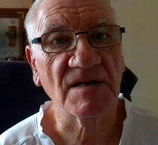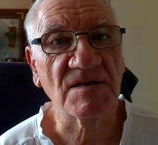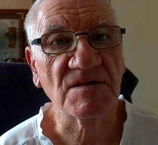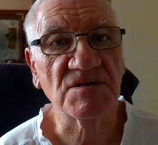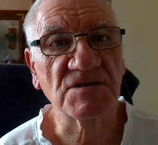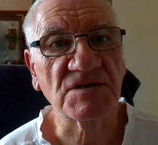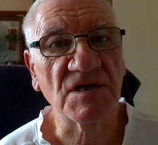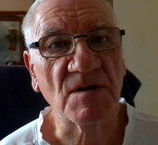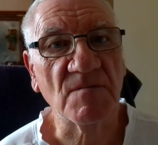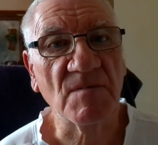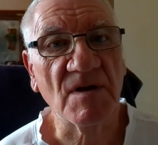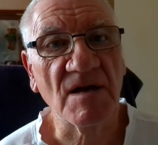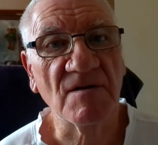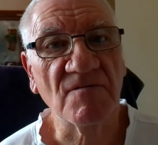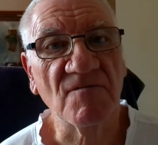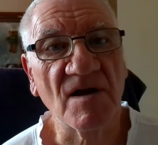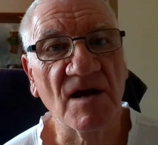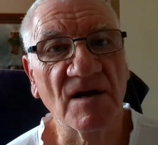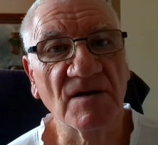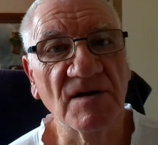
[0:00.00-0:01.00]
and stick my head
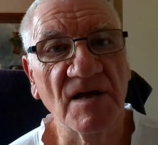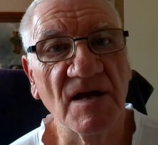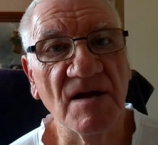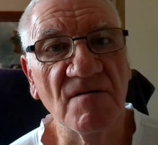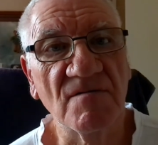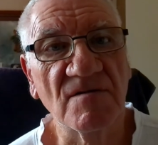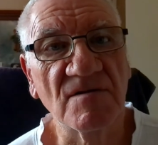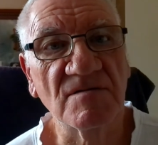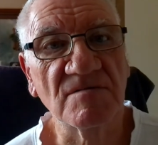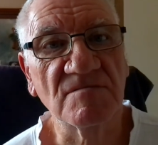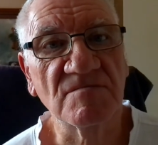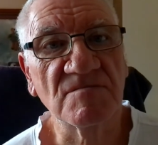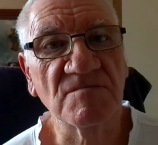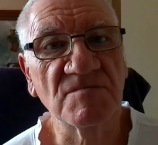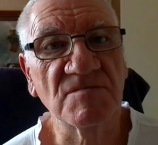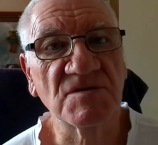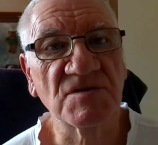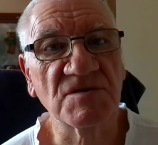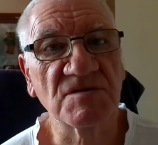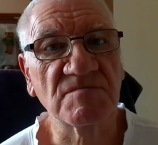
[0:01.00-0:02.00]
round there and
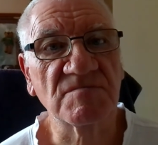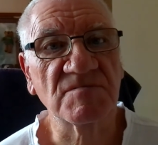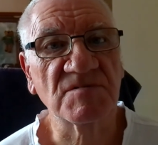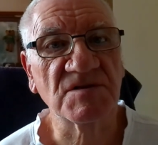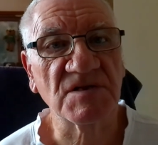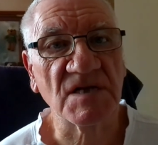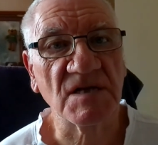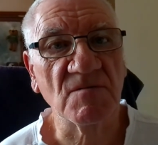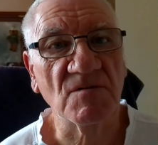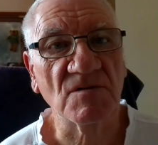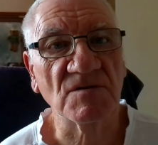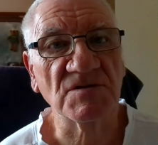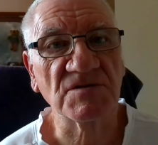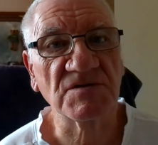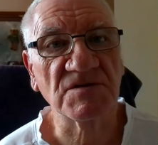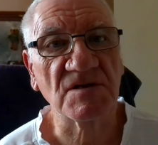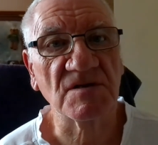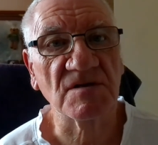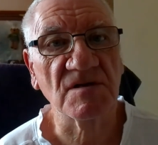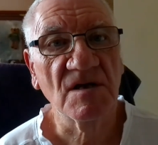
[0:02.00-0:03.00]
see what
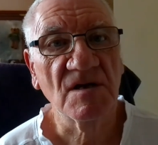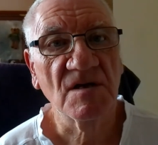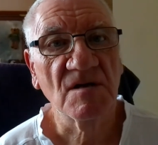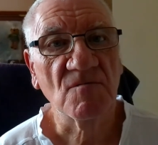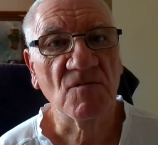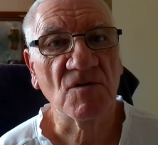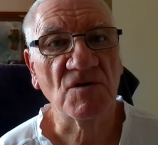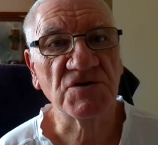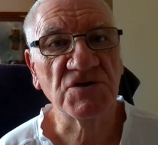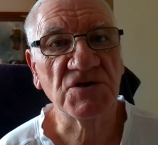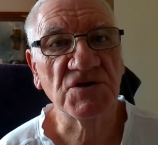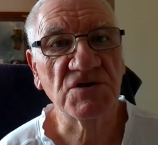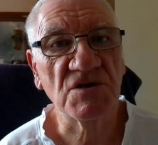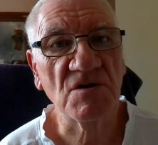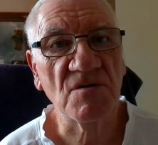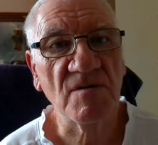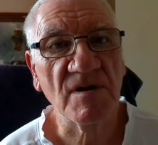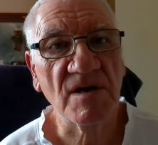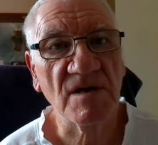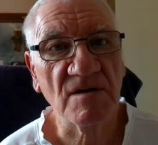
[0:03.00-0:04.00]
she's
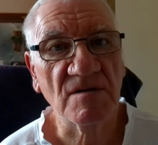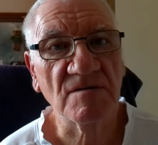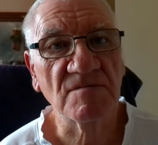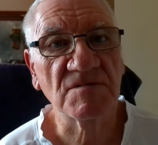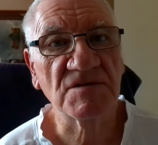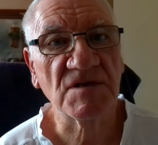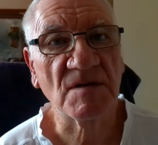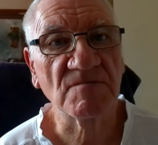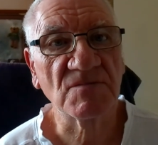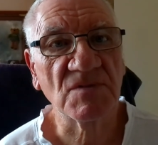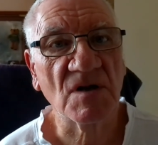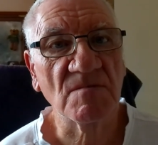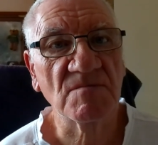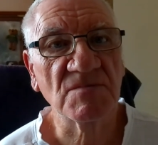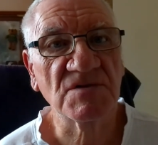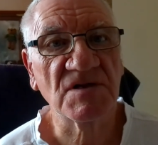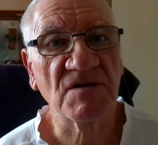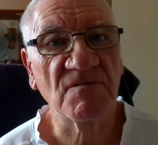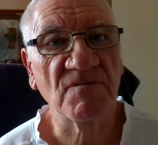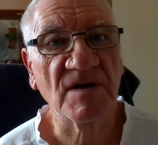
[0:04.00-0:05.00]
doing, and
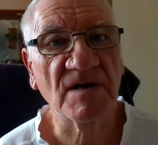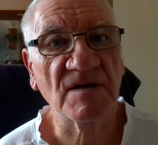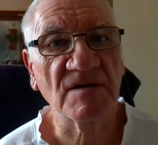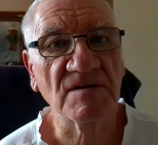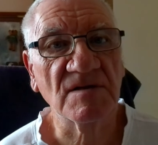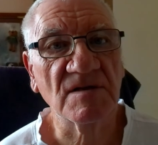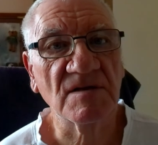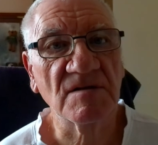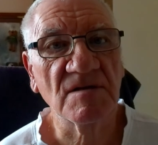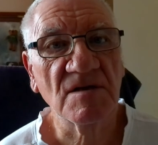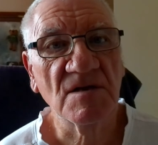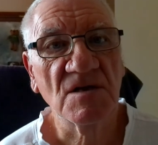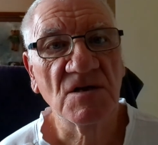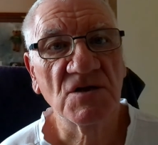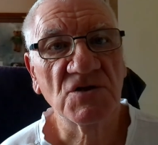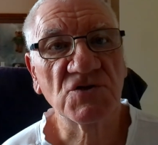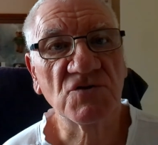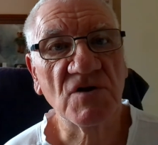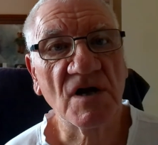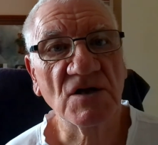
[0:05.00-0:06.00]
sometimes see if we can
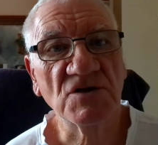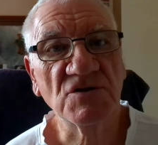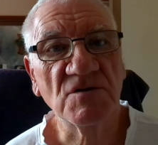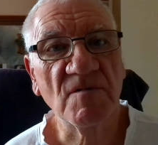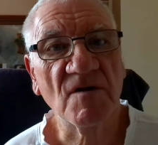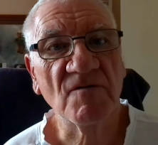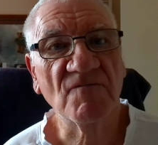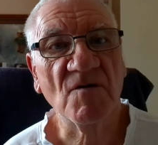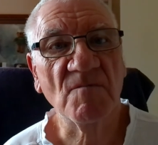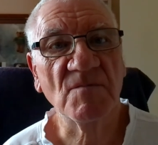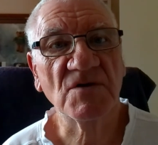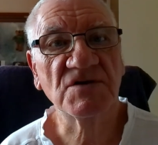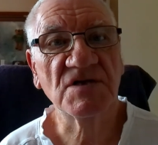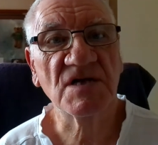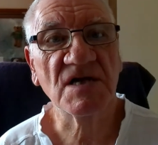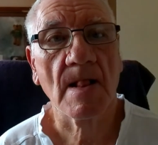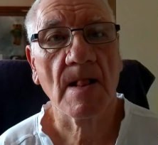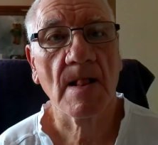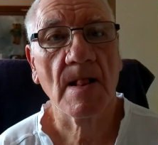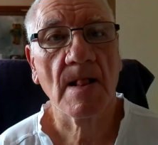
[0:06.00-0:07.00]
scrounge a bit for my tea.